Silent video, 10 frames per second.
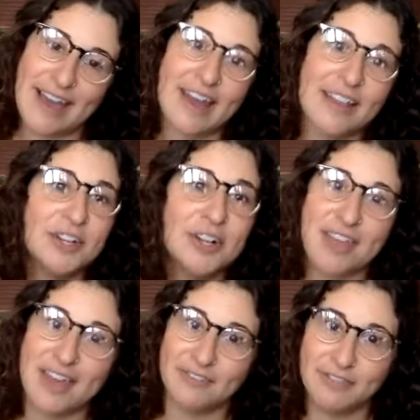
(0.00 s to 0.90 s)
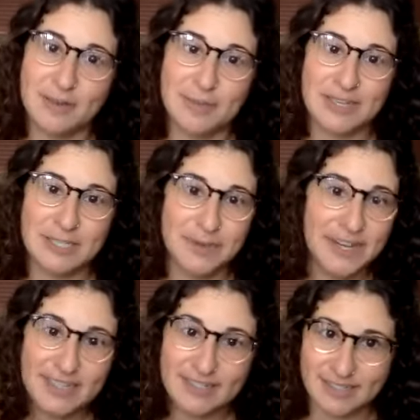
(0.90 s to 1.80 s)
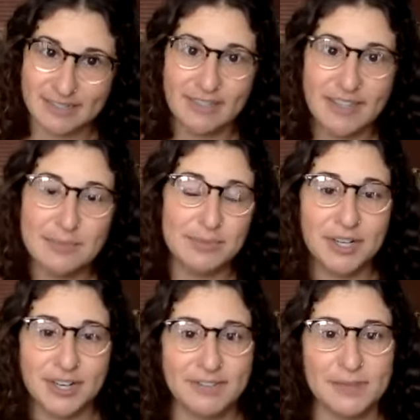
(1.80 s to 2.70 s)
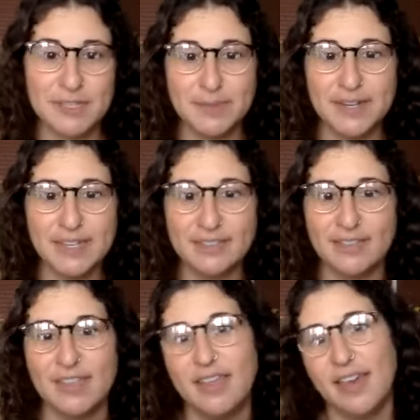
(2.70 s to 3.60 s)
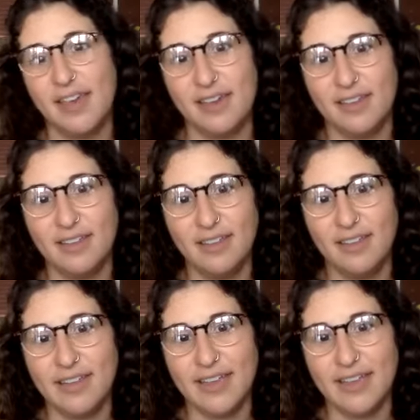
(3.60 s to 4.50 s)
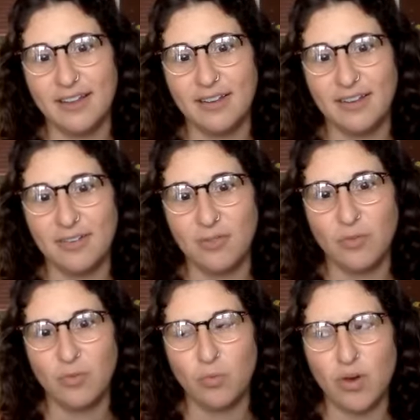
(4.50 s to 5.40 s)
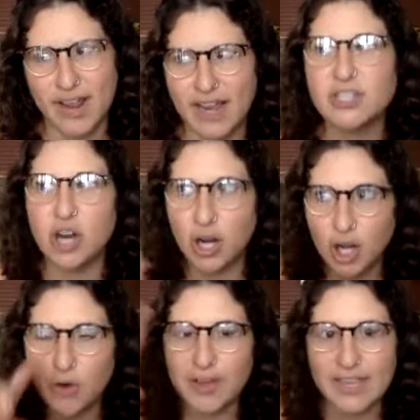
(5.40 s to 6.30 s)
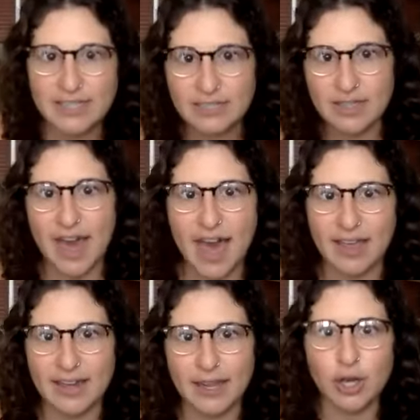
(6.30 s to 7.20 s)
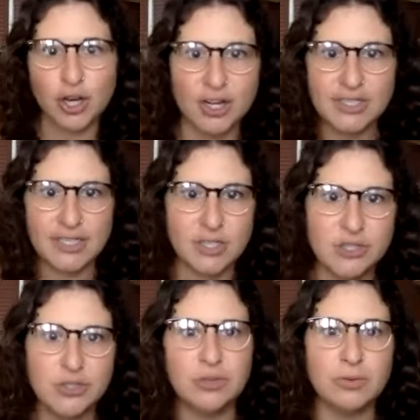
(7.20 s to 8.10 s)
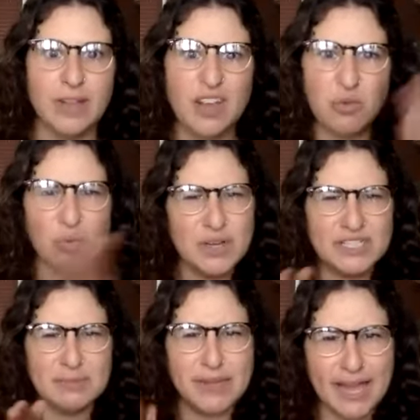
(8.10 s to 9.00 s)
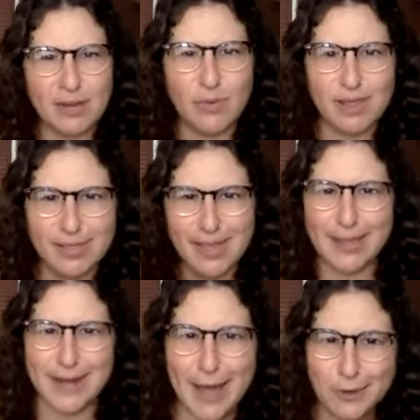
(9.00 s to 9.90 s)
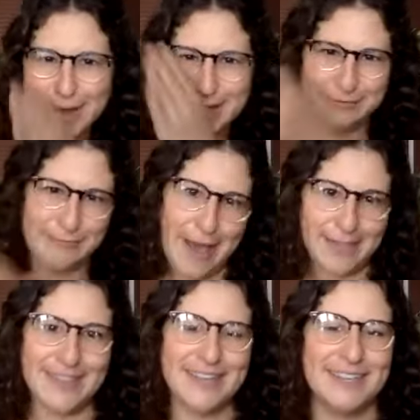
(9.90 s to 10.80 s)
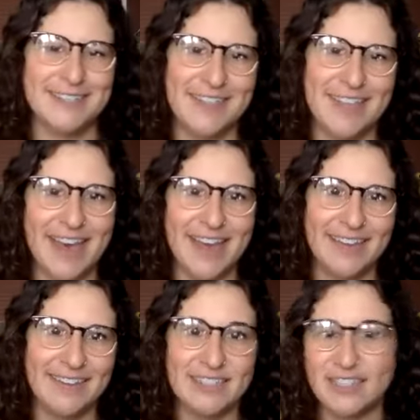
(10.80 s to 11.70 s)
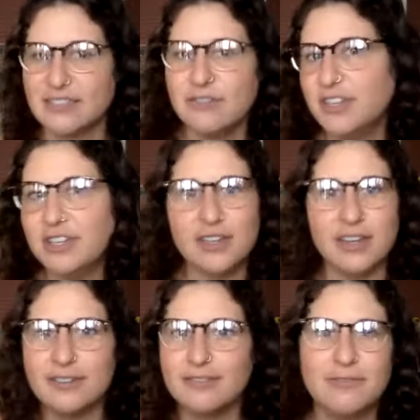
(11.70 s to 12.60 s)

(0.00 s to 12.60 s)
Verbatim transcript: I learned that from experience and keep learning from experience that when I start going into that, getting hooked into like, well, what's the black and white thing and how do I define this, that it doesn't feel good.